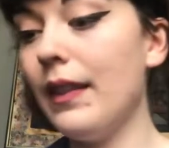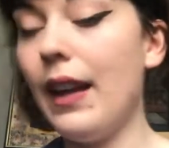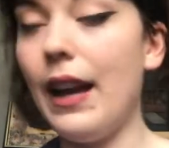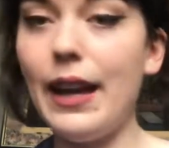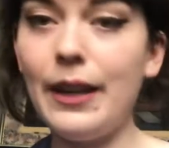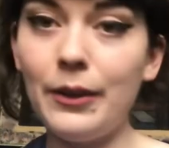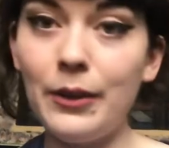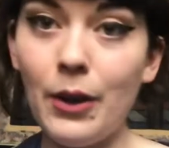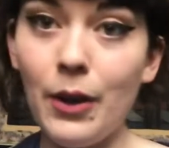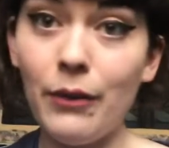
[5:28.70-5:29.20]
I
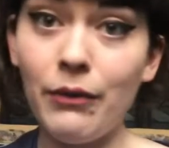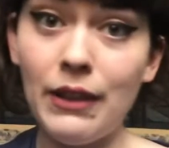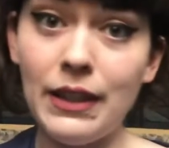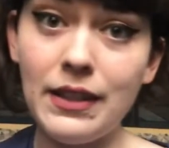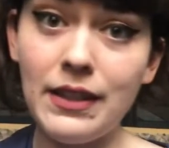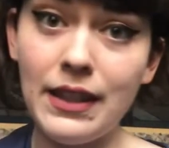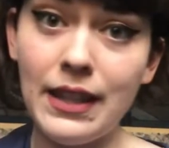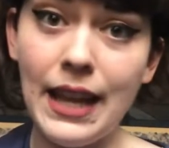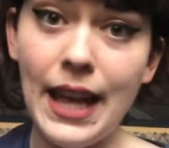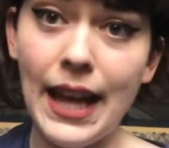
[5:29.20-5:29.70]
don't know if
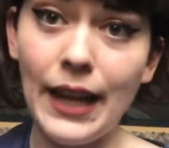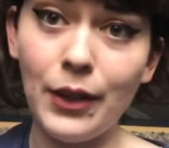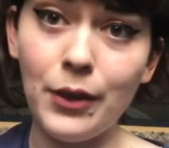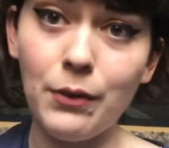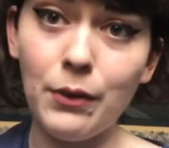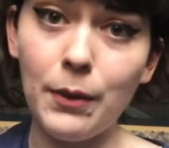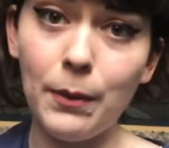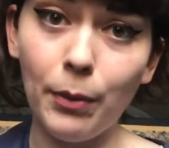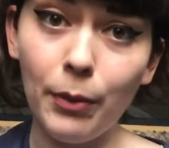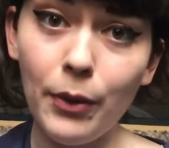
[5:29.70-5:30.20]
that's the
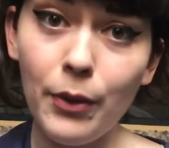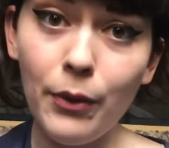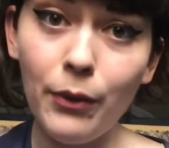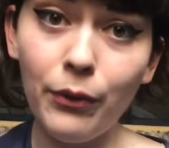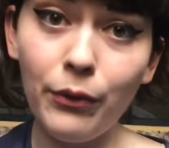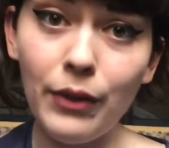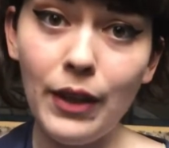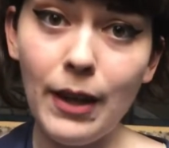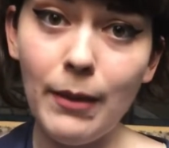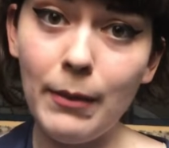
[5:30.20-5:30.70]
actual proof
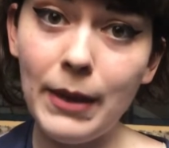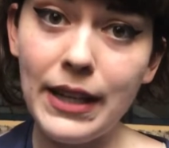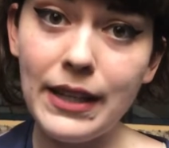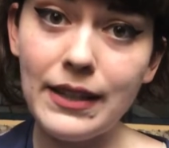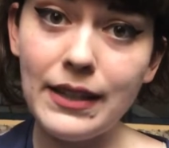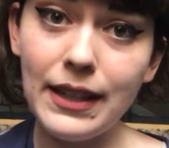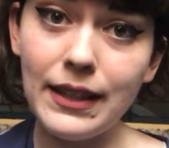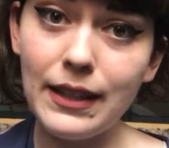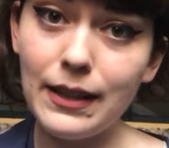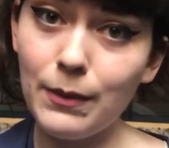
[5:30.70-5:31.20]
that
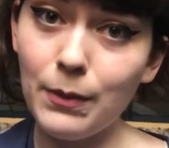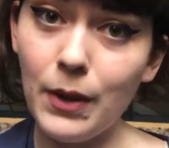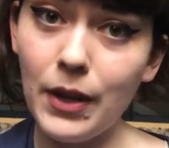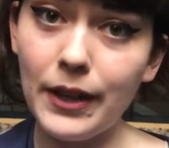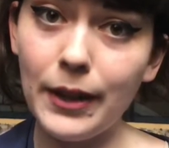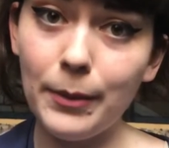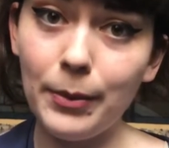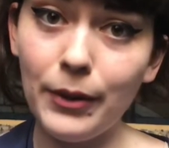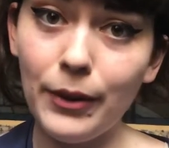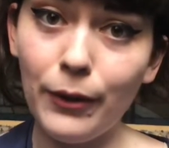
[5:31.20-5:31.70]
means that it's
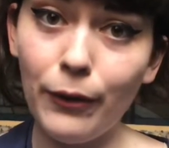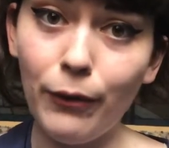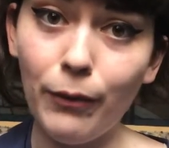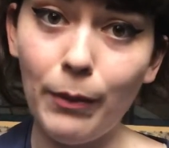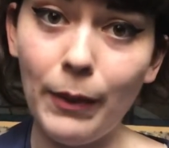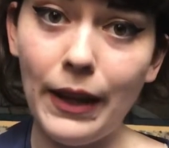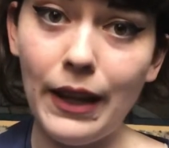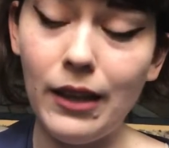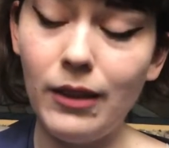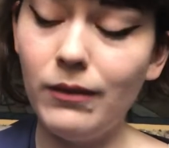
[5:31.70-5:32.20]
waterproof,
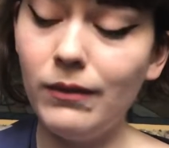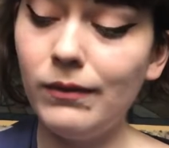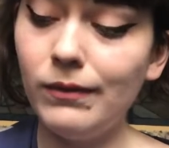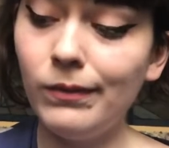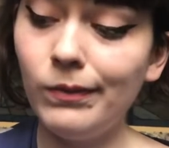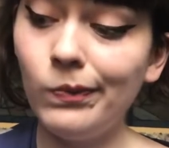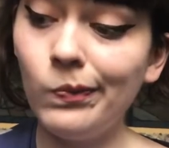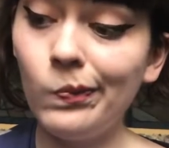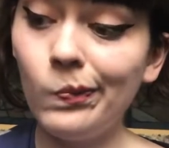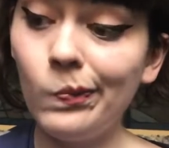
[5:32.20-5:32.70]
but
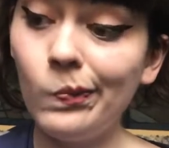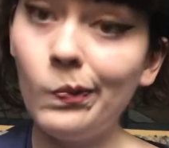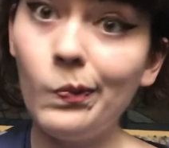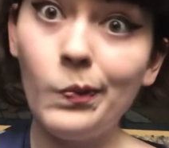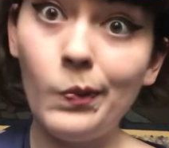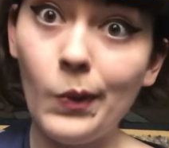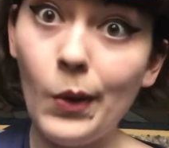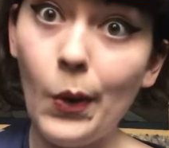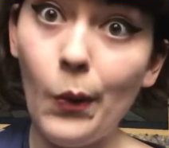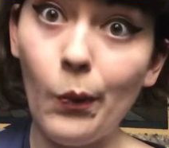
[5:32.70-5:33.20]

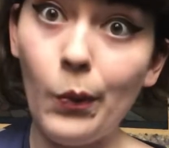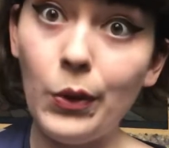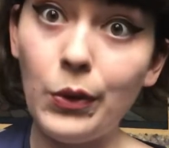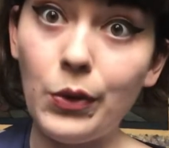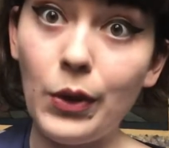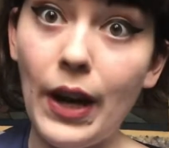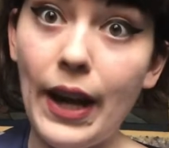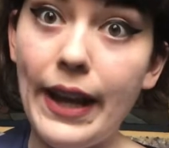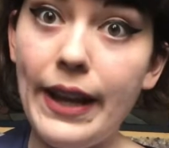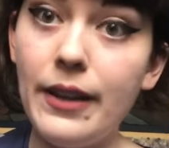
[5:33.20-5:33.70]
we'll
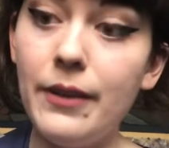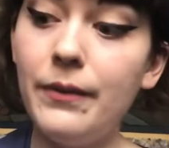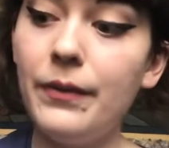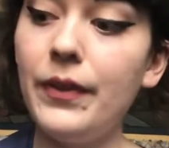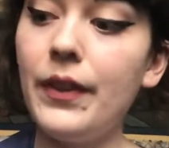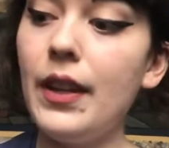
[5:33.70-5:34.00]
try it.